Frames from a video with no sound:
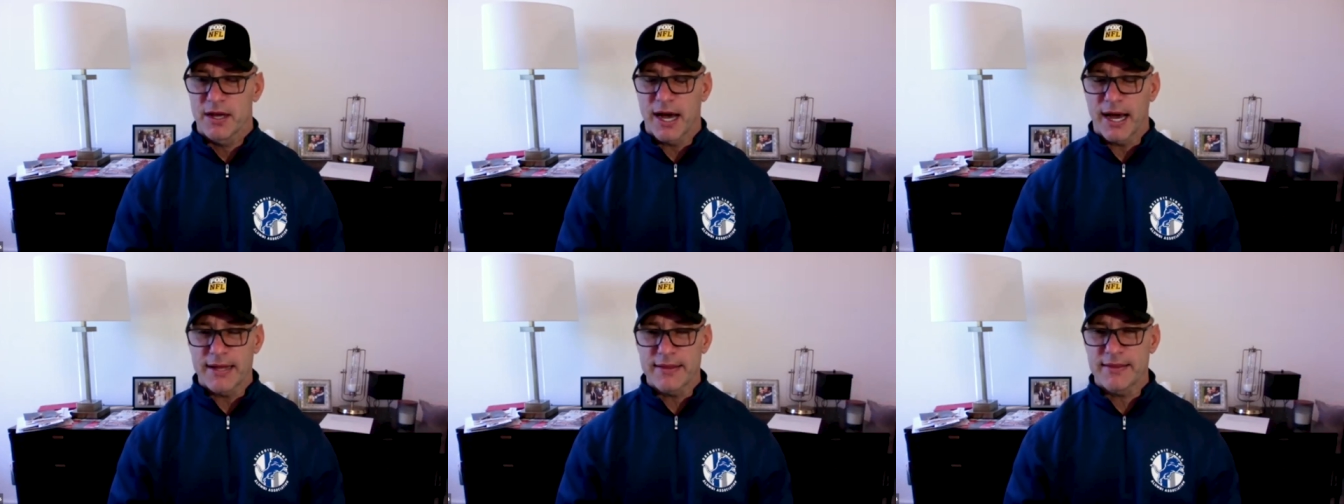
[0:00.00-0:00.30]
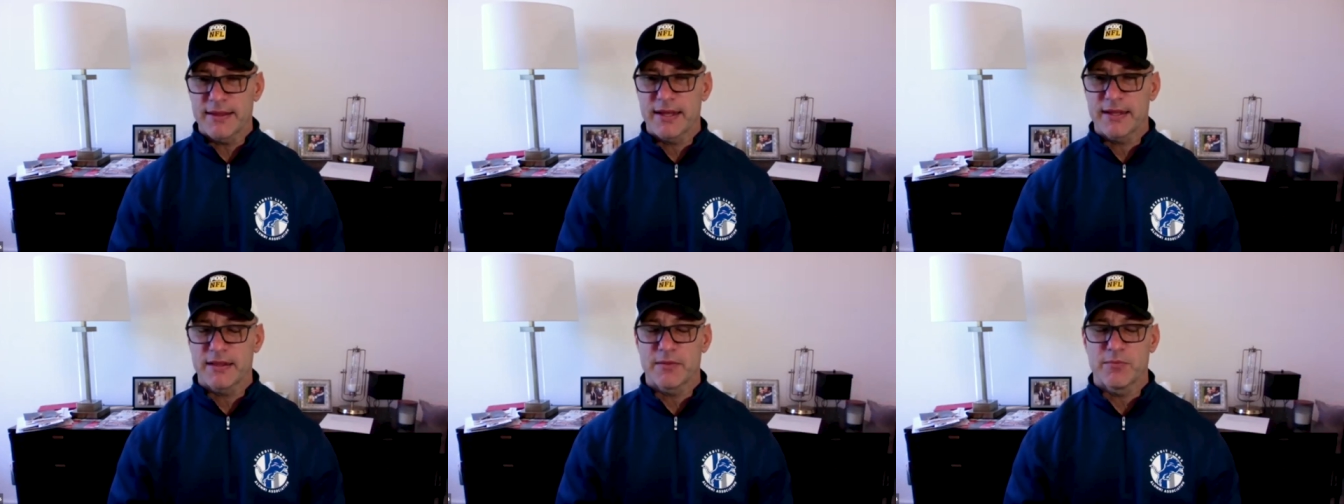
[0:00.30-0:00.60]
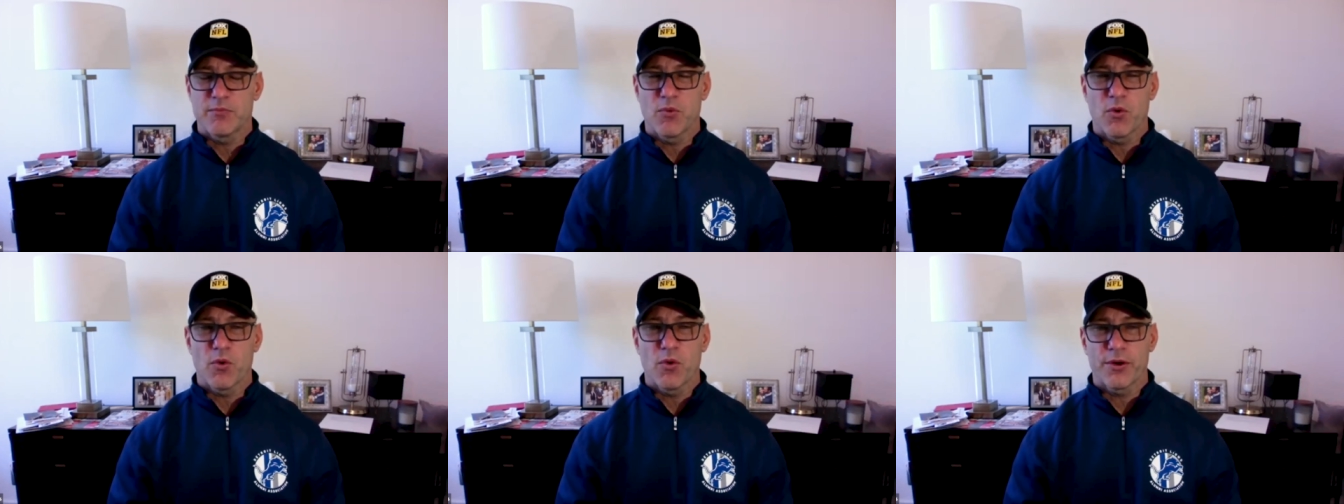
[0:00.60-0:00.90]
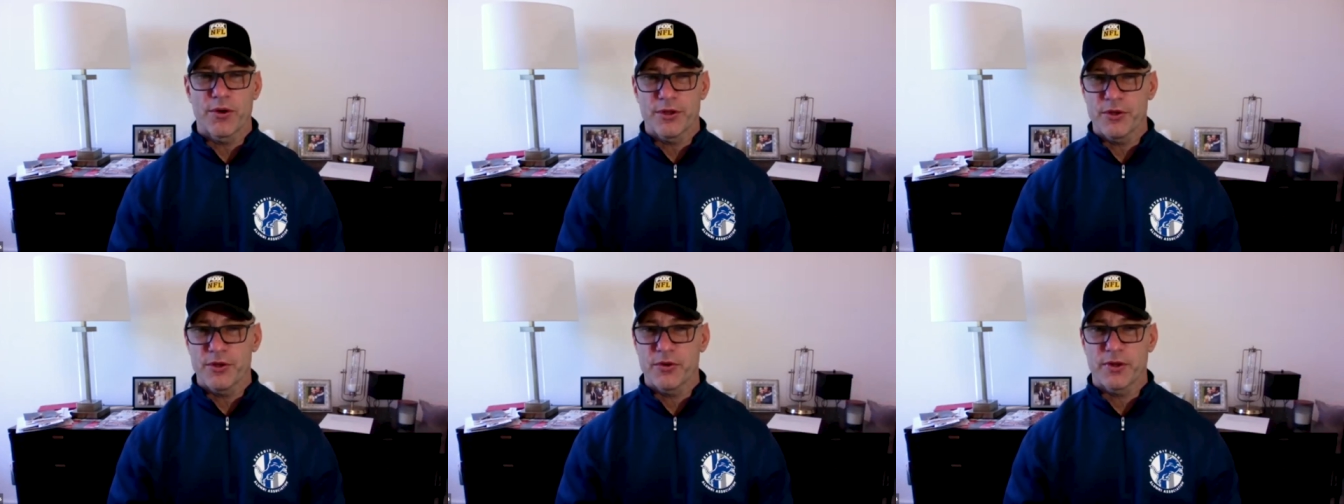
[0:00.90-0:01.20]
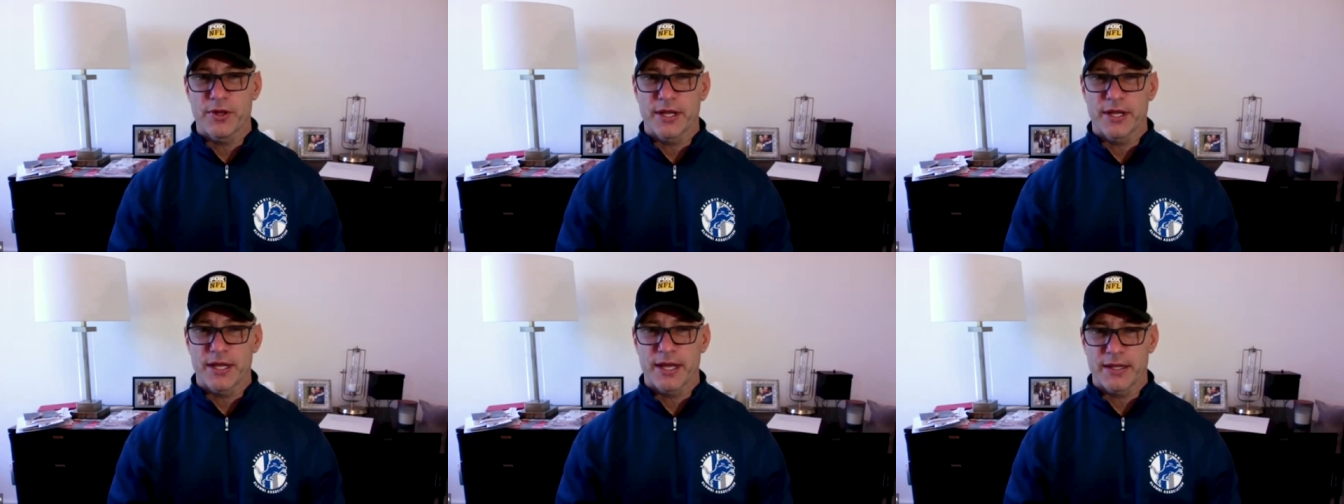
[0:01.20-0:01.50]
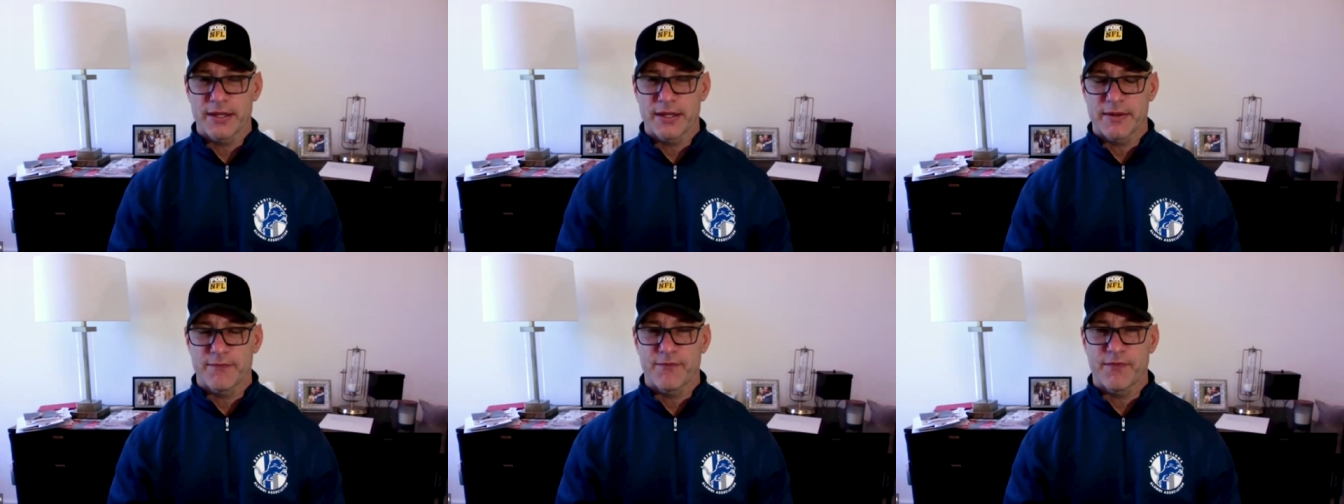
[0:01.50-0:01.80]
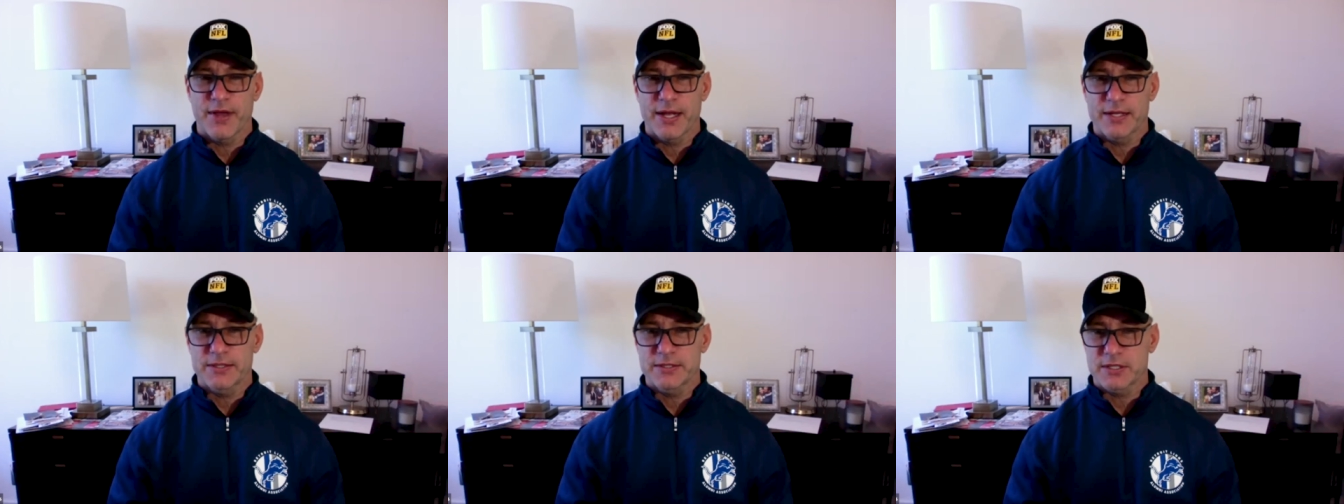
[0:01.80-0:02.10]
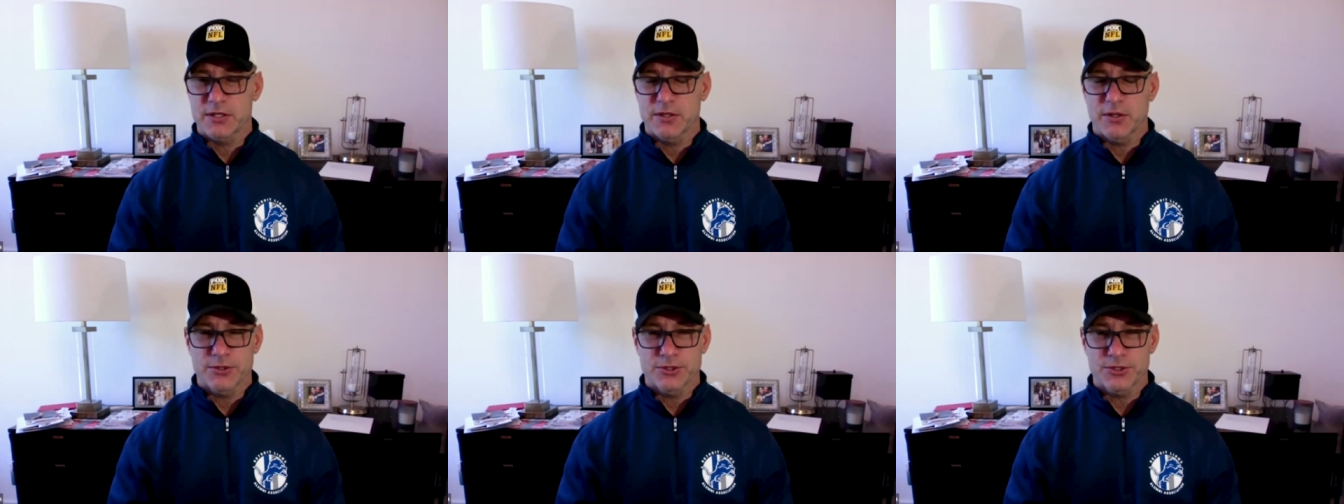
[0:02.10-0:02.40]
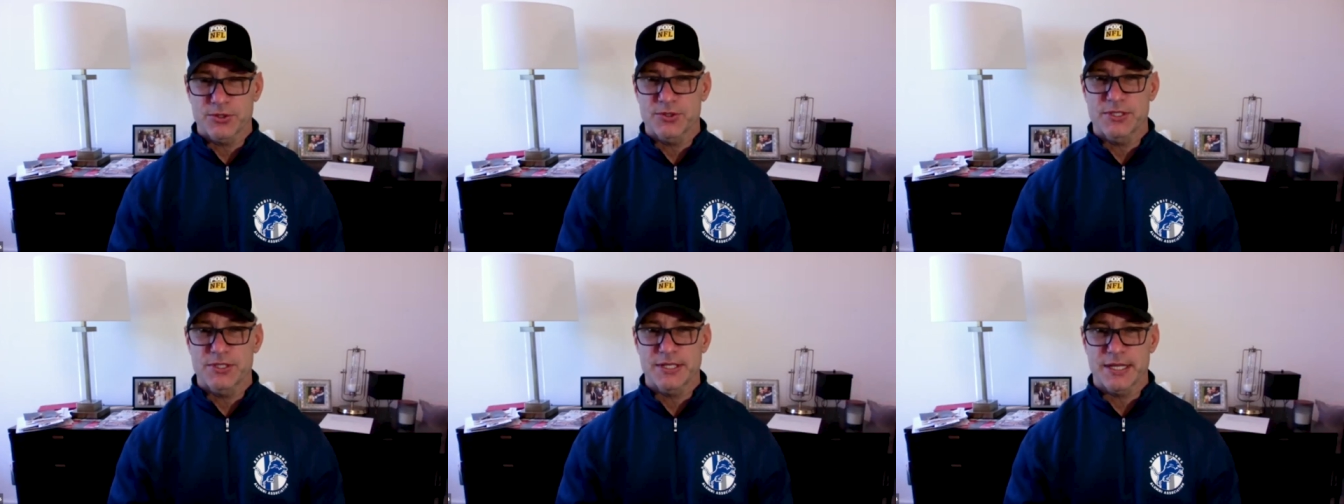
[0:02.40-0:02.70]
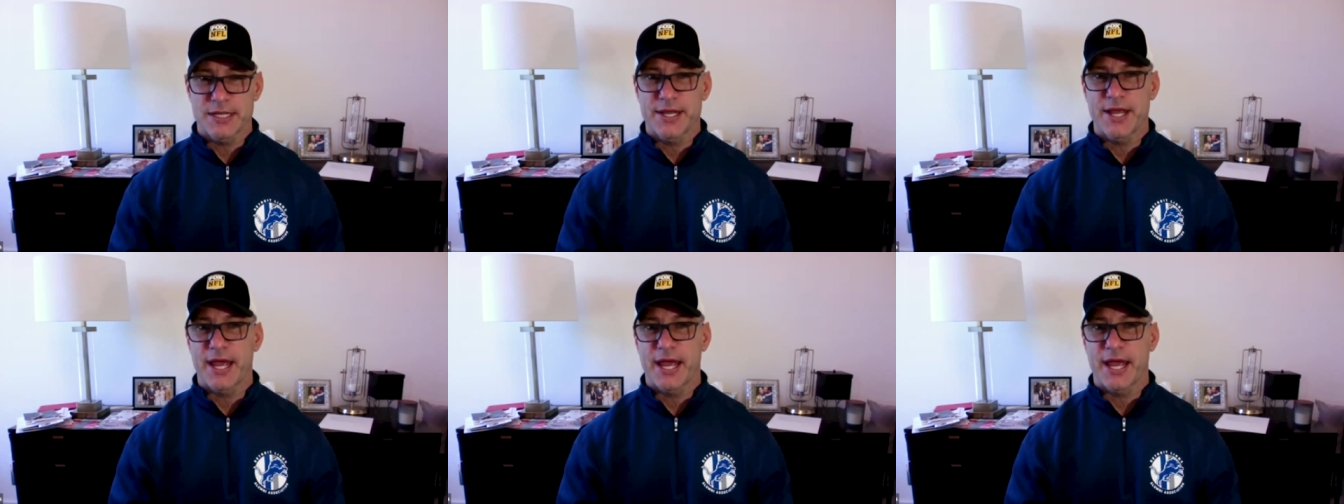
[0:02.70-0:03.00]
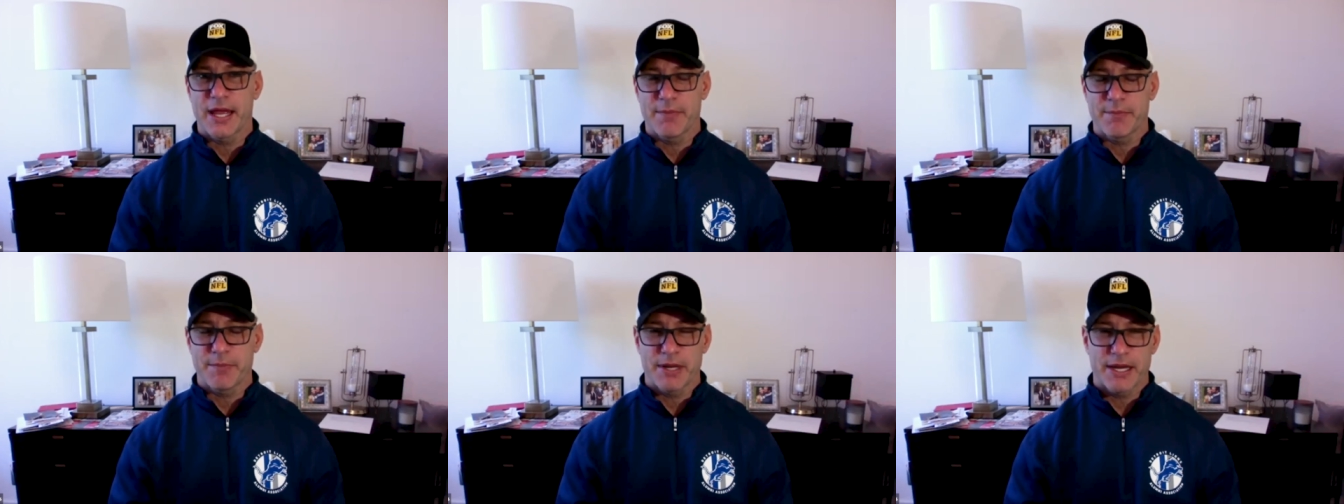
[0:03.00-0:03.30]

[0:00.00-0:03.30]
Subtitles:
I think the more you can get the fans closer to the game